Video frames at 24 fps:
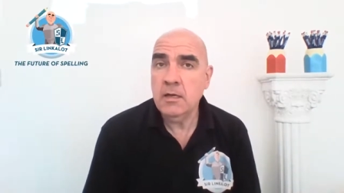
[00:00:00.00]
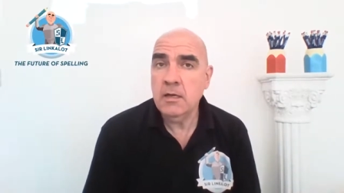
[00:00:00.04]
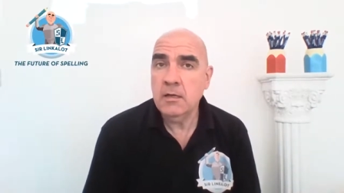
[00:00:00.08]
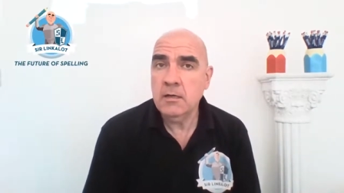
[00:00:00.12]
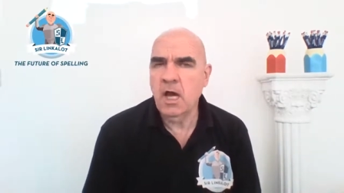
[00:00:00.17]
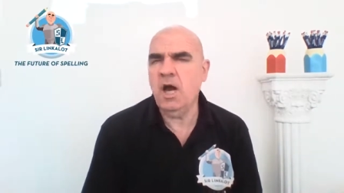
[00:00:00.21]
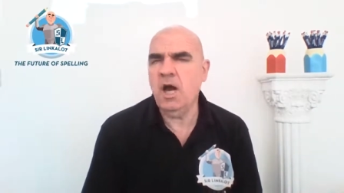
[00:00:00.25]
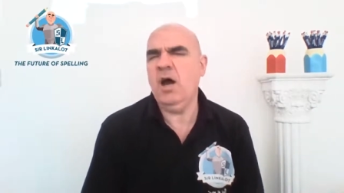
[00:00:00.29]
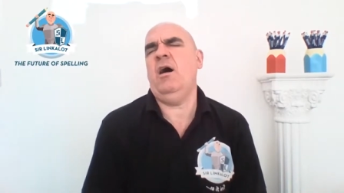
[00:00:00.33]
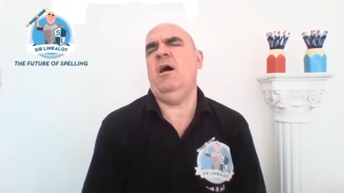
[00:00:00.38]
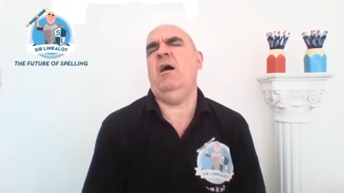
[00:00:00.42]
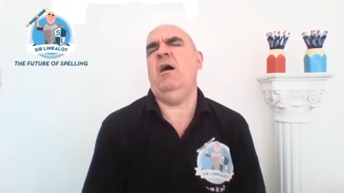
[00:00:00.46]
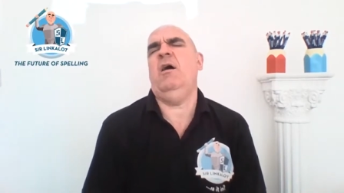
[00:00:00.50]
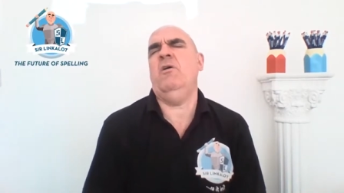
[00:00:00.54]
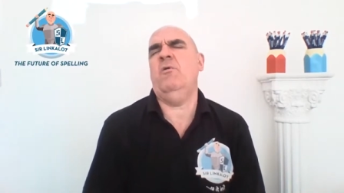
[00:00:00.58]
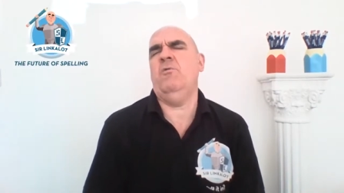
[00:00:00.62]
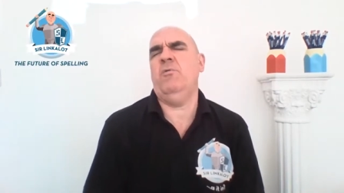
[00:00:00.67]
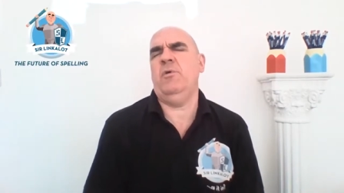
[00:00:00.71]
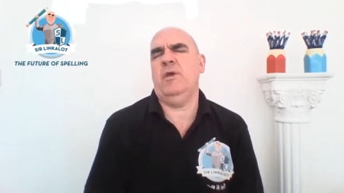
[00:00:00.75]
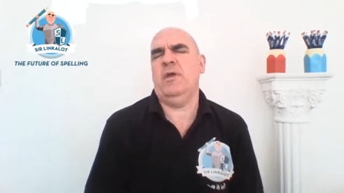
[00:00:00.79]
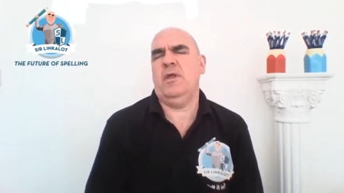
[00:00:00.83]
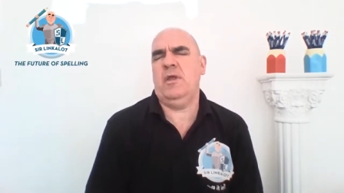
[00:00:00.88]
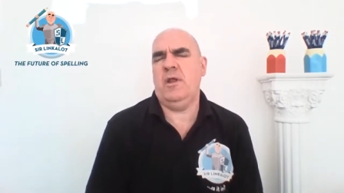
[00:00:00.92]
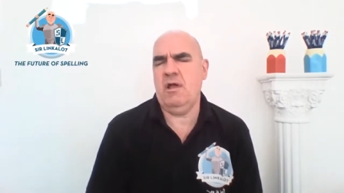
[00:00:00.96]
Oh,
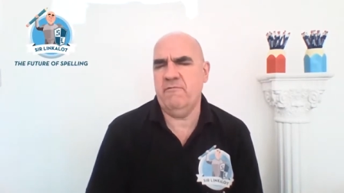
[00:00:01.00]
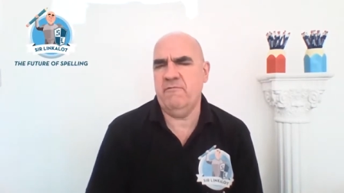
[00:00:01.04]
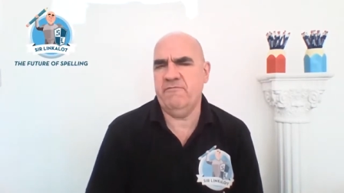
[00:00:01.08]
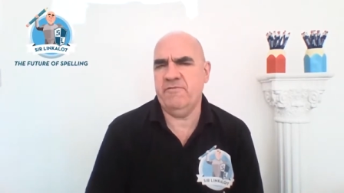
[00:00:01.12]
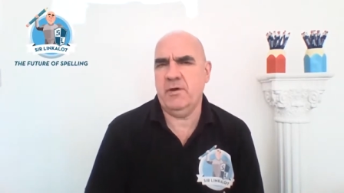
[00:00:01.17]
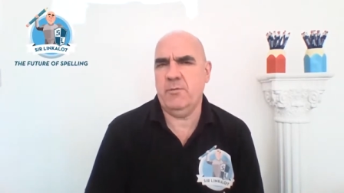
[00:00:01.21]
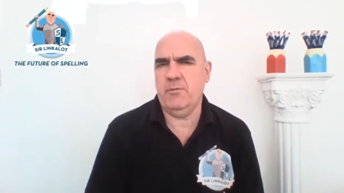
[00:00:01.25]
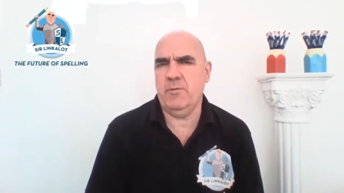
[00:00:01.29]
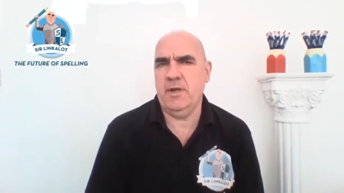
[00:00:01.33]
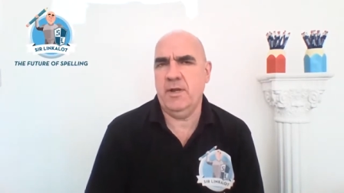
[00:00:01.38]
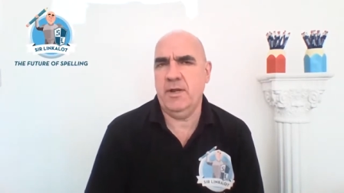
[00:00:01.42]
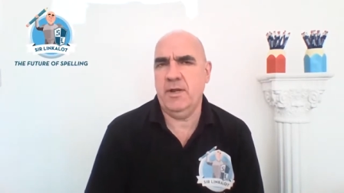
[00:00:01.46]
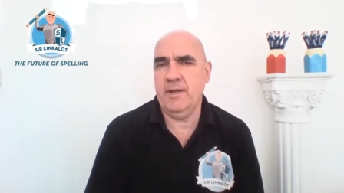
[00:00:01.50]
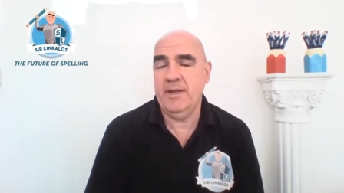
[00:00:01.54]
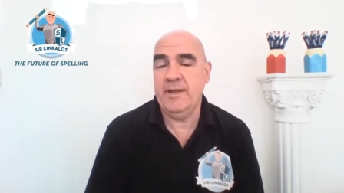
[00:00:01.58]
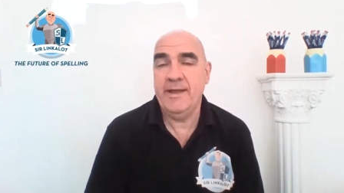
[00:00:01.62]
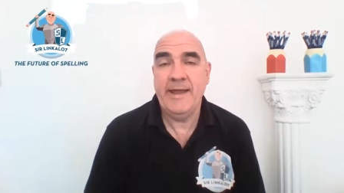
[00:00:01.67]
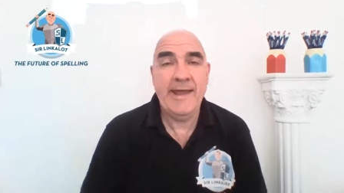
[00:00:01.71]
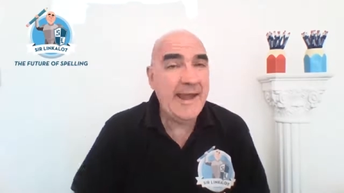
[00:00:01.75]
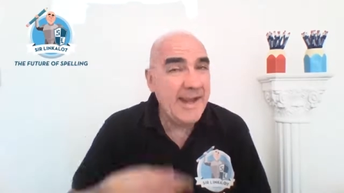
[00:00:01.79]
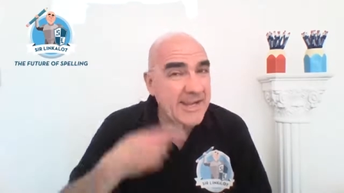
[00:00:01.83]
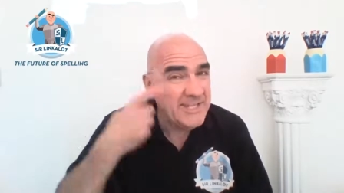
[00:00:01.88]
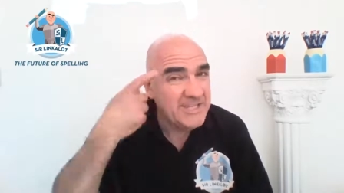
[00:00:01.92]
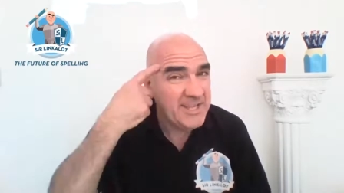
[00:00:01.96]
we love that one.
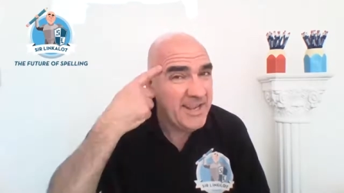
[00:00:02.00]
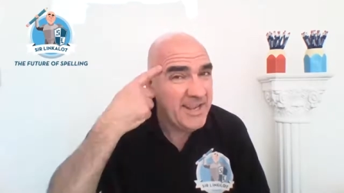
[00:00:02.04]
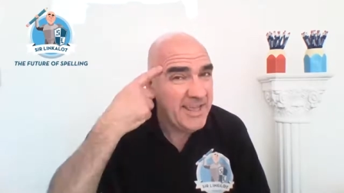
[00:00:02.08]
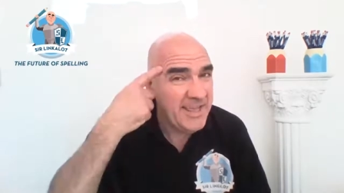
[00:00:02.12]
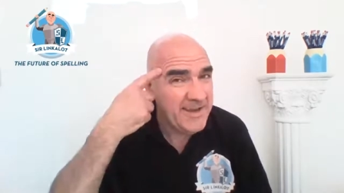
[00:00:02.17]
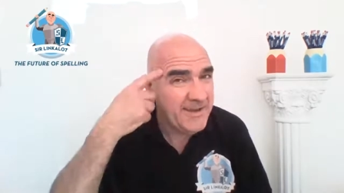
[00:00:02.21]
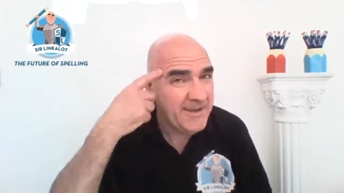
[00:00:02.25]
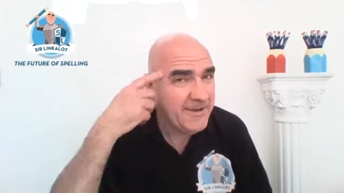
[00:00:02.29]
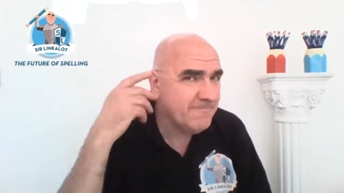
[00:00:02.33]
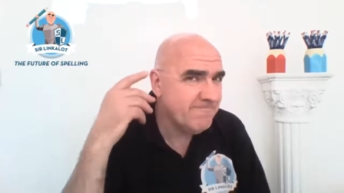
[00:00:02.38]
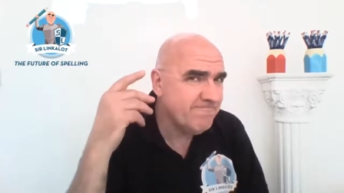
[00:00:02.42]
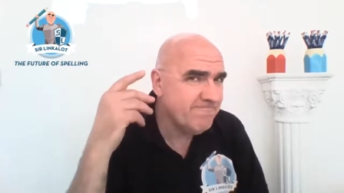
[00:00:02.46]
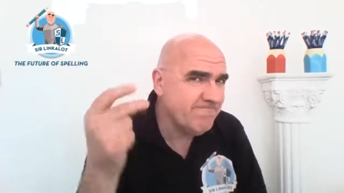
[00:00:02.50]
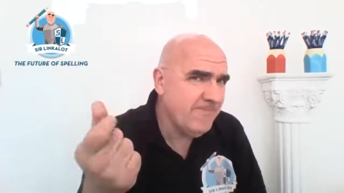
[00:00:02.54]
Is it in?